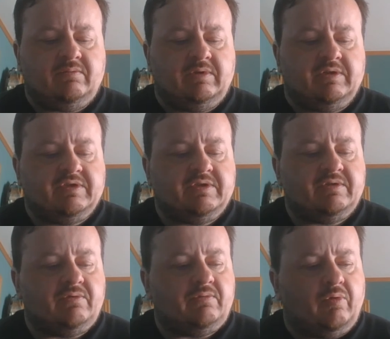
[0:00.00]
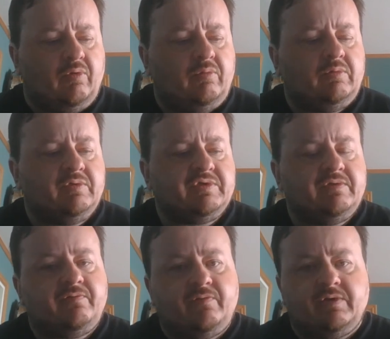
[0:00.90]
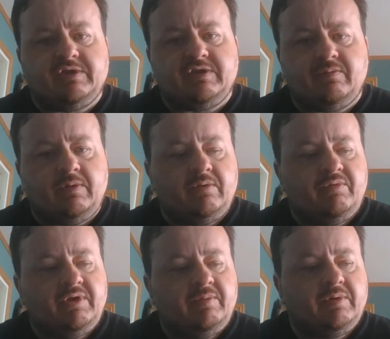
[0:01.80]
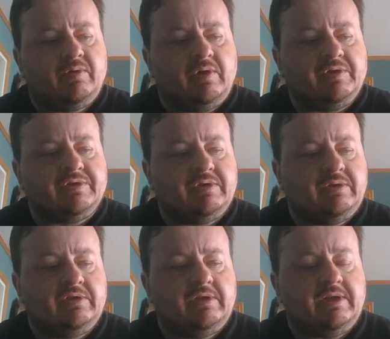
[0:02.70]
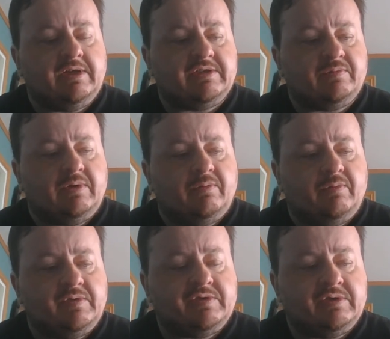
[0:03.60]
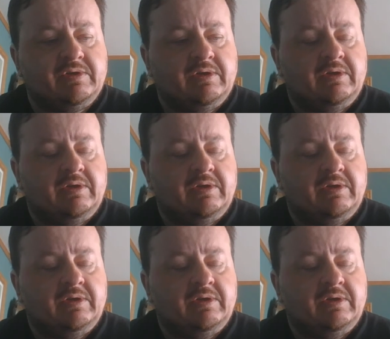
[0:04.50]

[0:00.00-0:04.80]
it's almost the first one really, because the last one was,